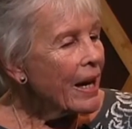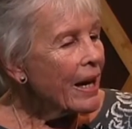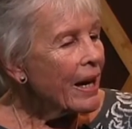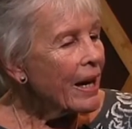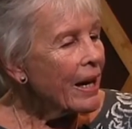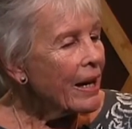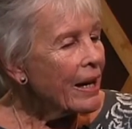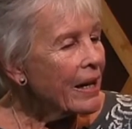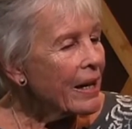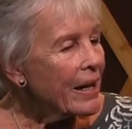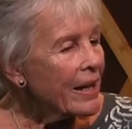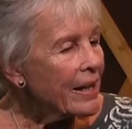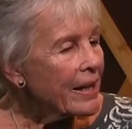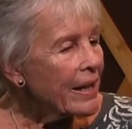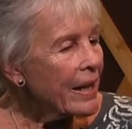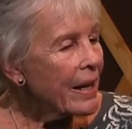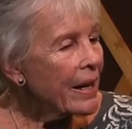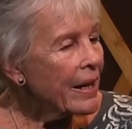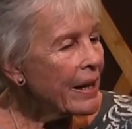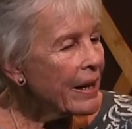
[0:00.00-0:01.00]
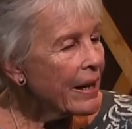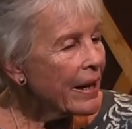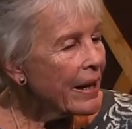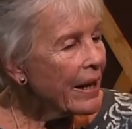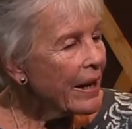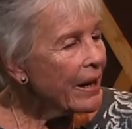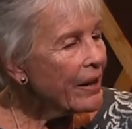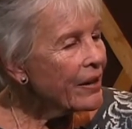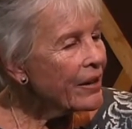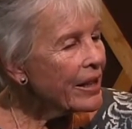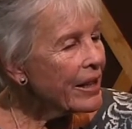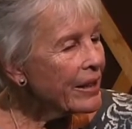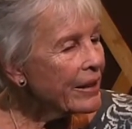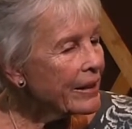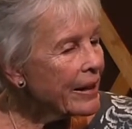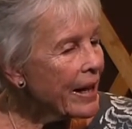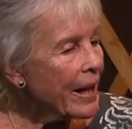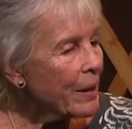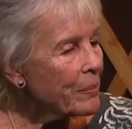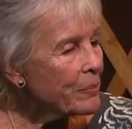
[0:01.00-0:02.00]
Harry
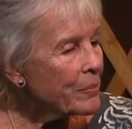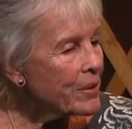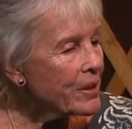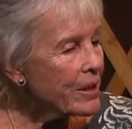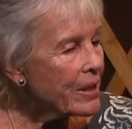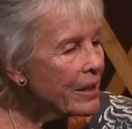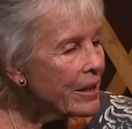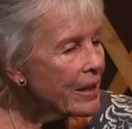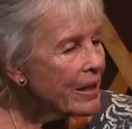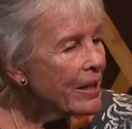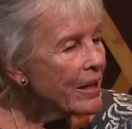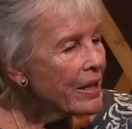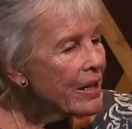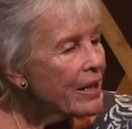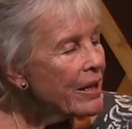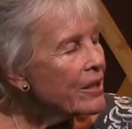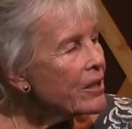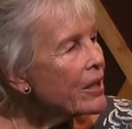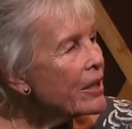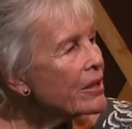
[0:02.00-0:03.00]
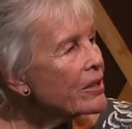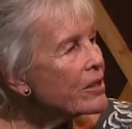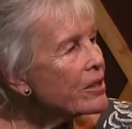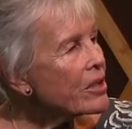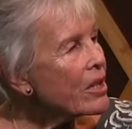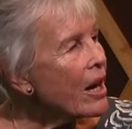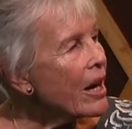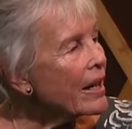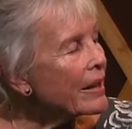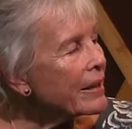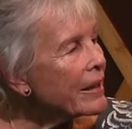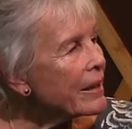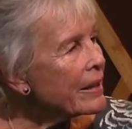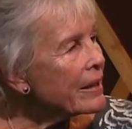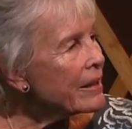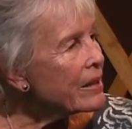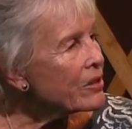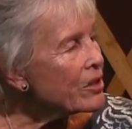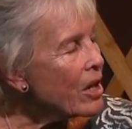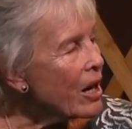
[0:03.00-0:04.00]
kept
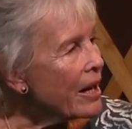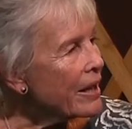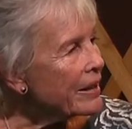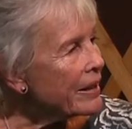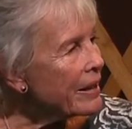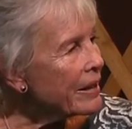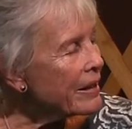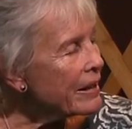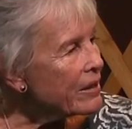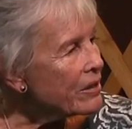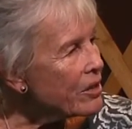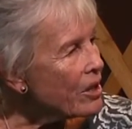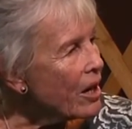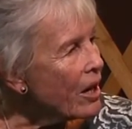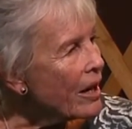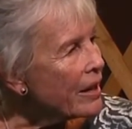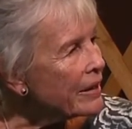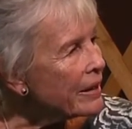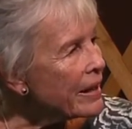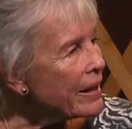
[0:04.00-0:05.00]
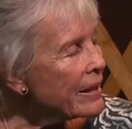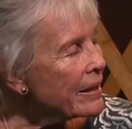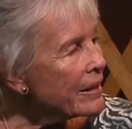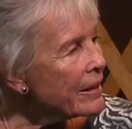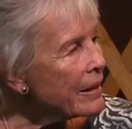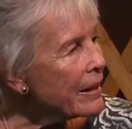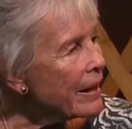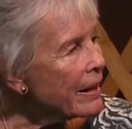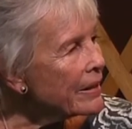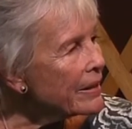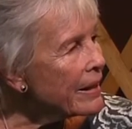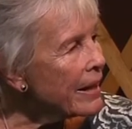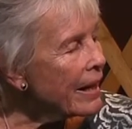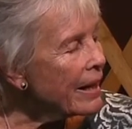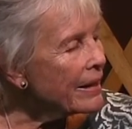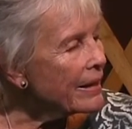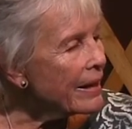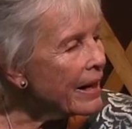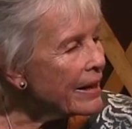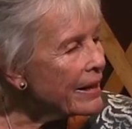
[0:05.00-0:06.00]
talking and talking and talking, and
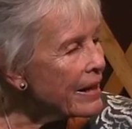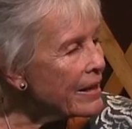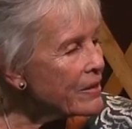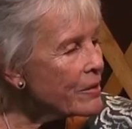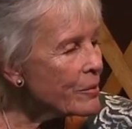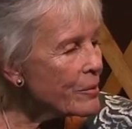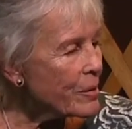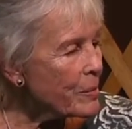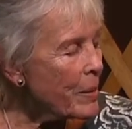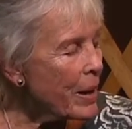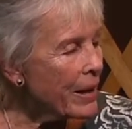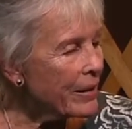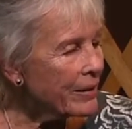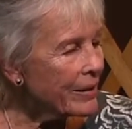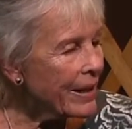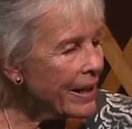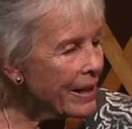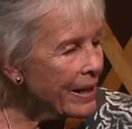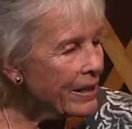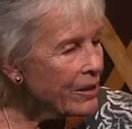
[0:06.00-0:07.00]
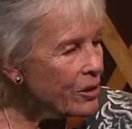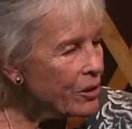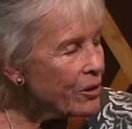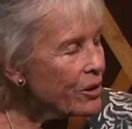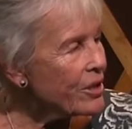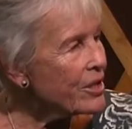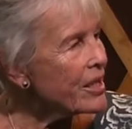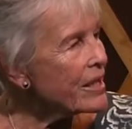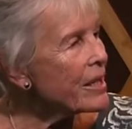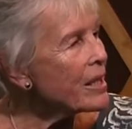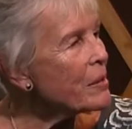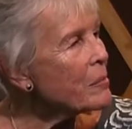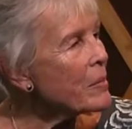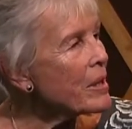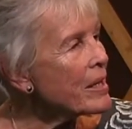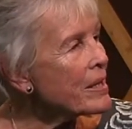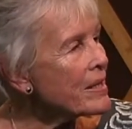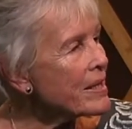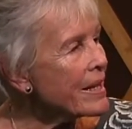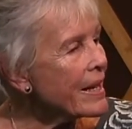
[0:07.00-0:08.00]
then I guess it was Pat Leahy turned to him
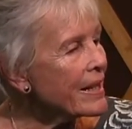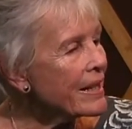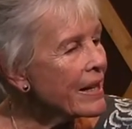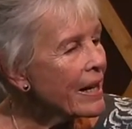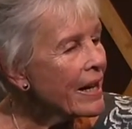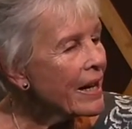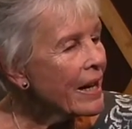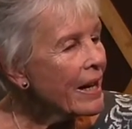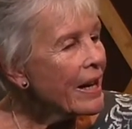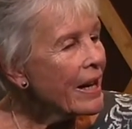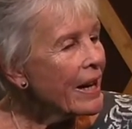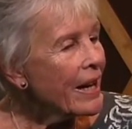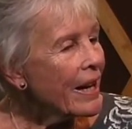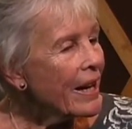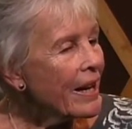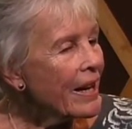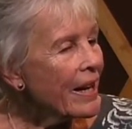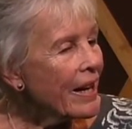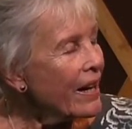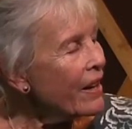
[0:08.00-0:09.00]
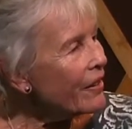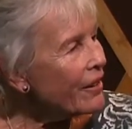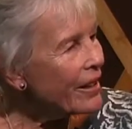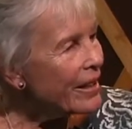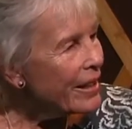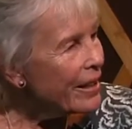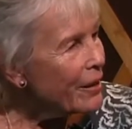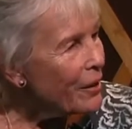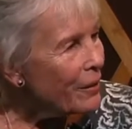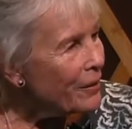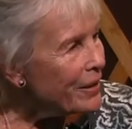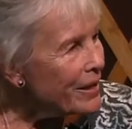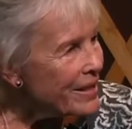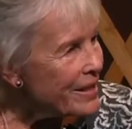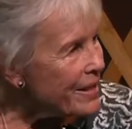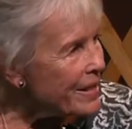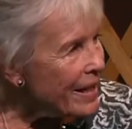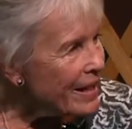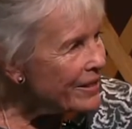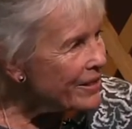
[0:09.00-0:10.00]
and said, "Harry, he already
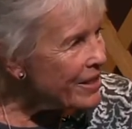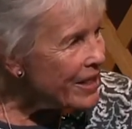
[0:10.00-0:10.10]
said